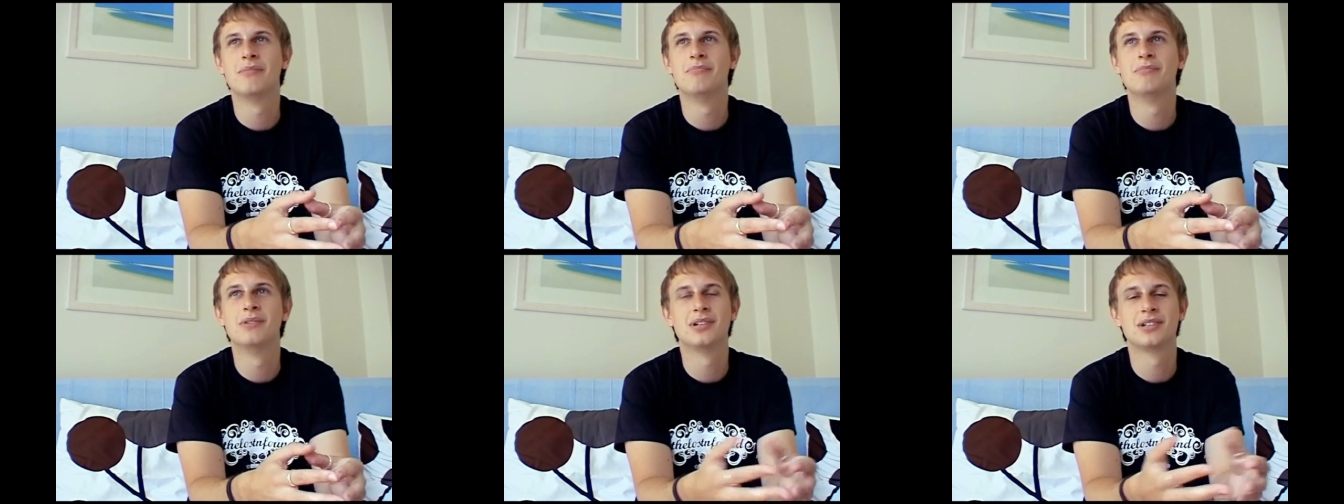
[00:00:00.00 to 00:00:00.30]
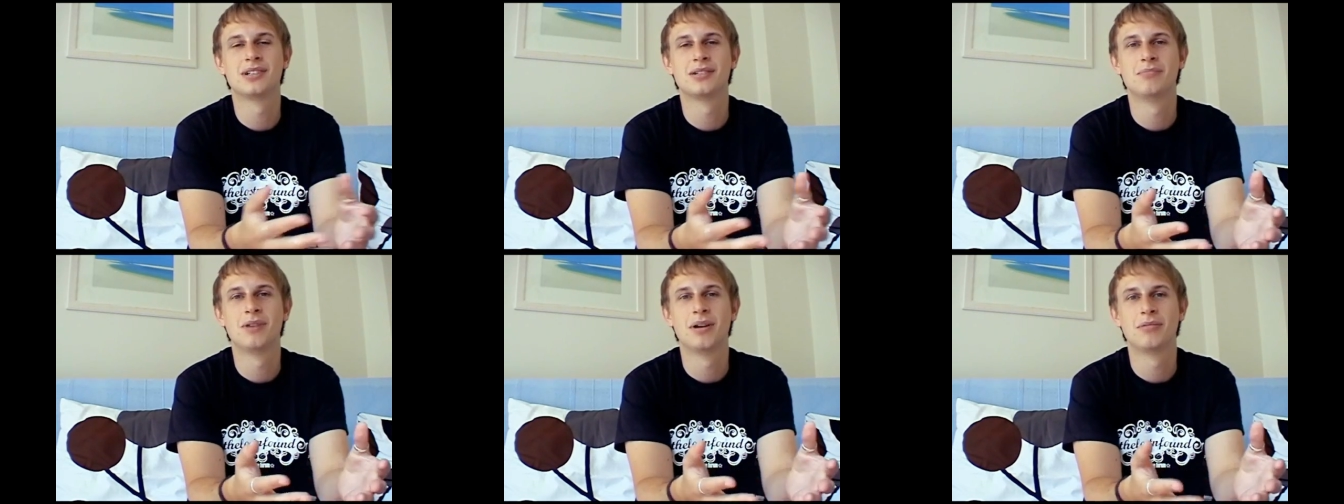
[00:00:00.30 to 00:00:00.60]

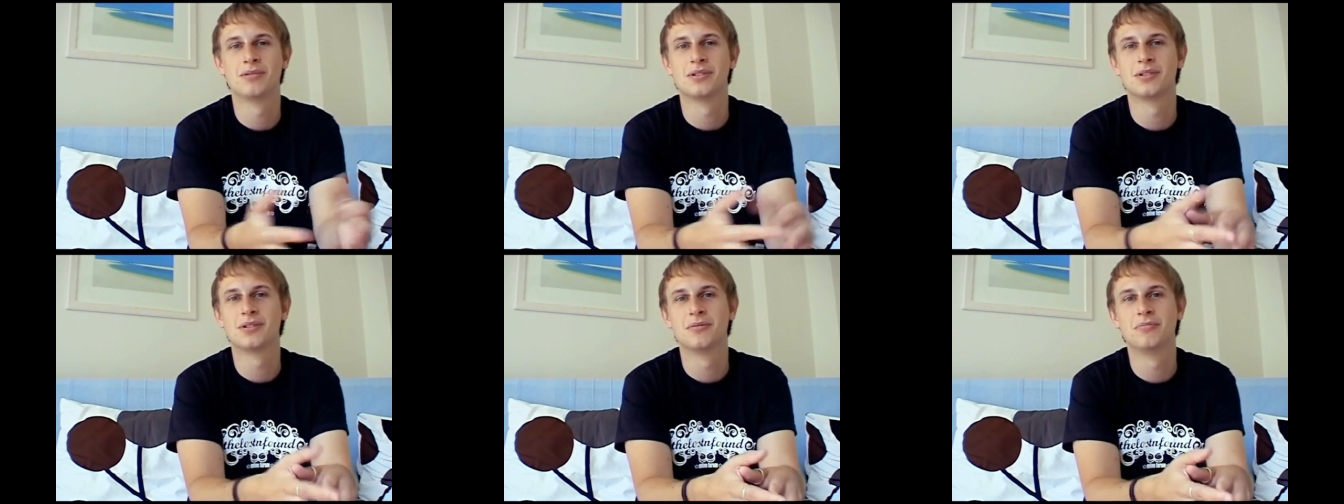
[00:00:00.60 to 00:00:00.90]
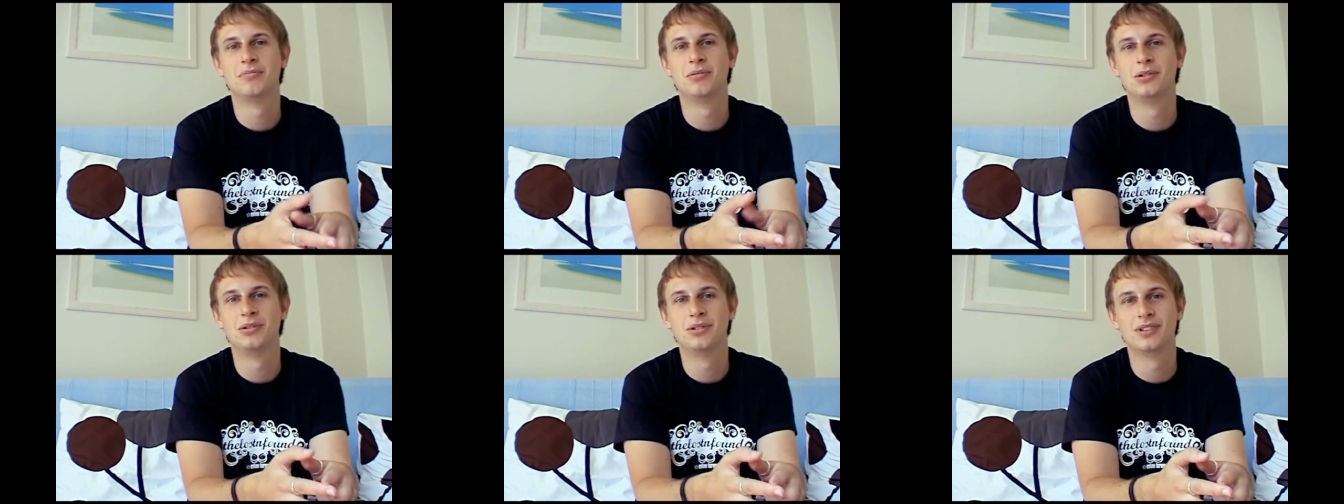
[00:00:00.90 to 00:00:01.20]
must be able to
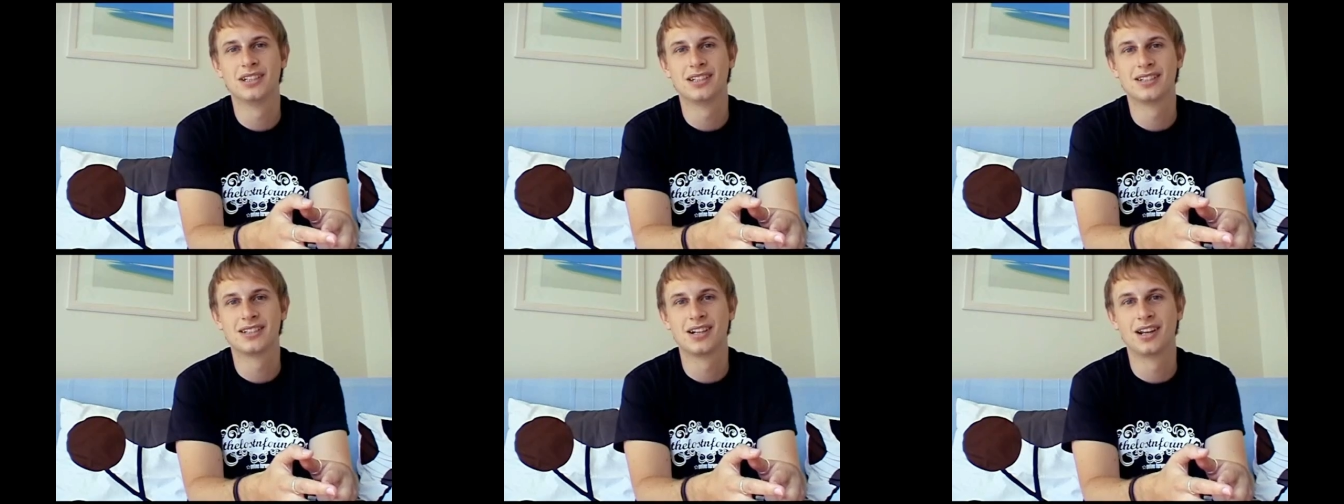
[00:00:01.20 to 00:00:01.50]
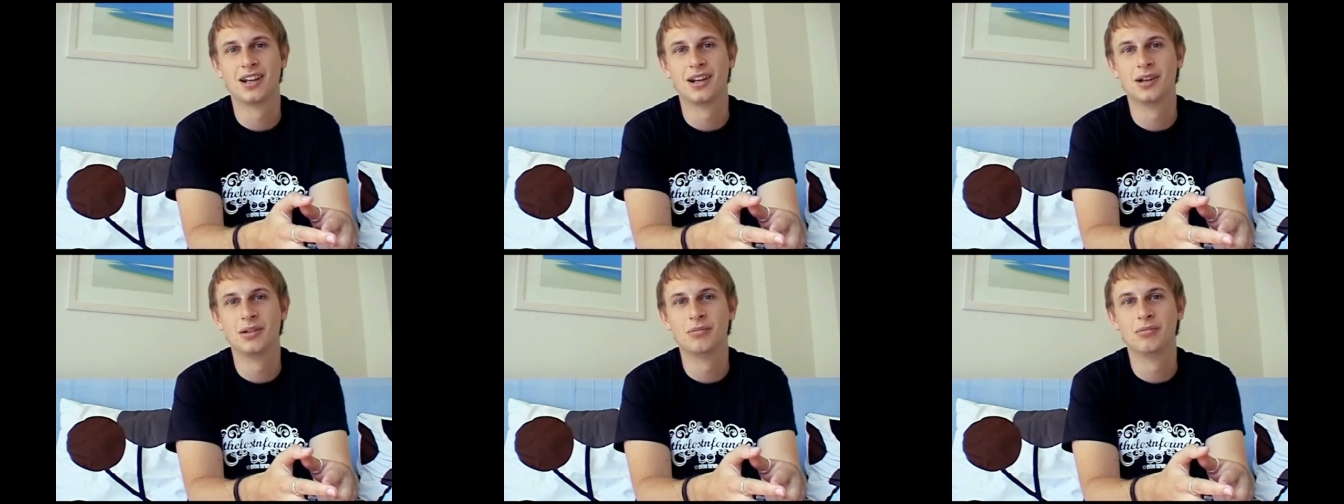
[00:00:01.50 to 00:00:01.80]
support this
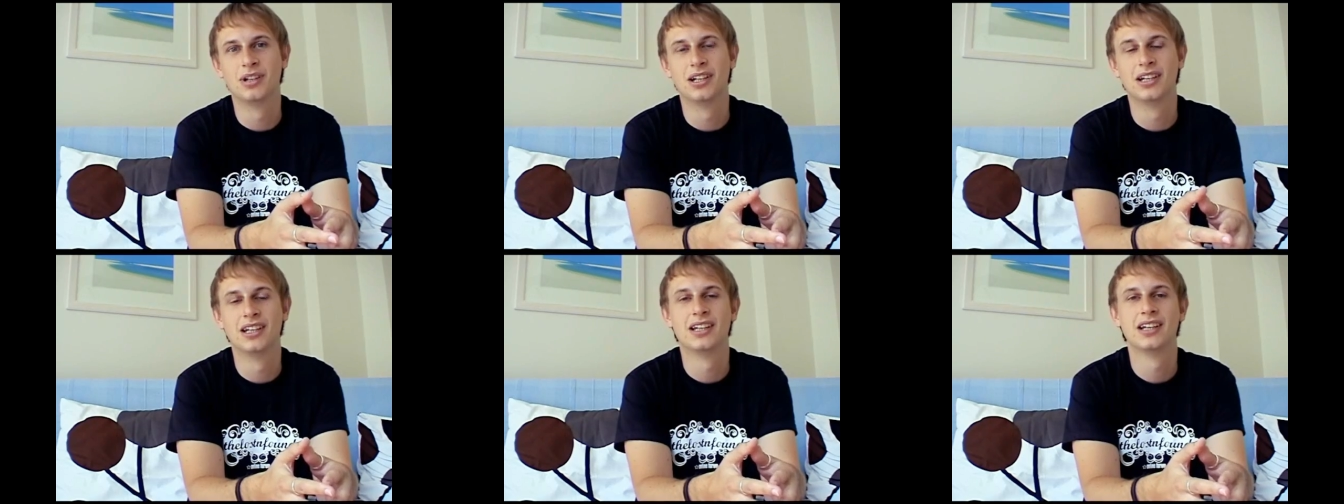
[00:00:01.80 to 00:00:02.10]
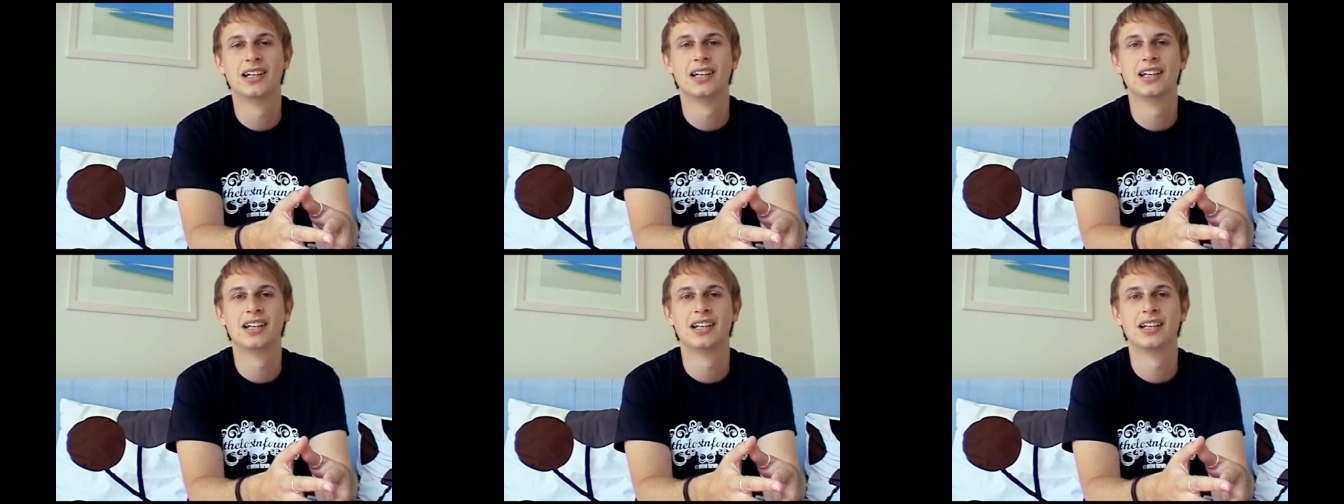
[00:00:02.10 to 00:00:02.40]
globally,
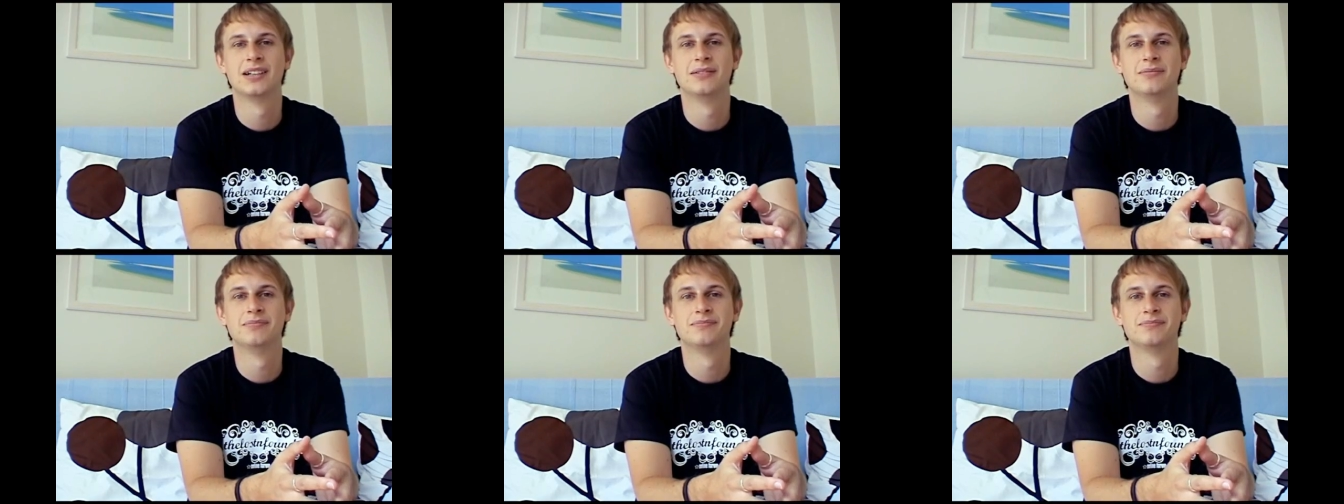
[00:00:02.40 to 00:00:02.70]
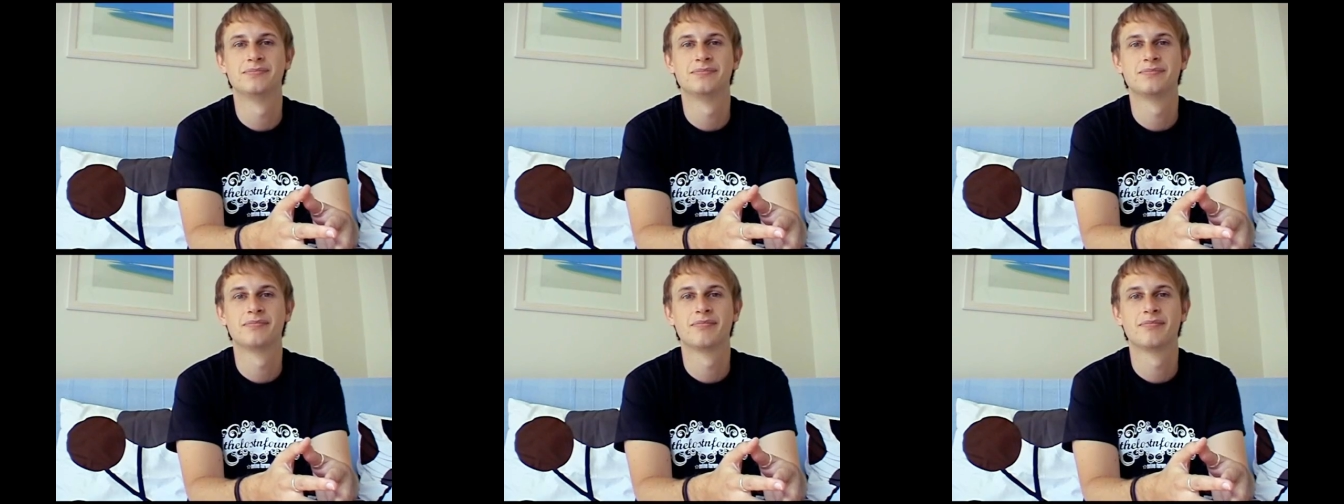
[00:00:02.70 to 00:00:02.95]
and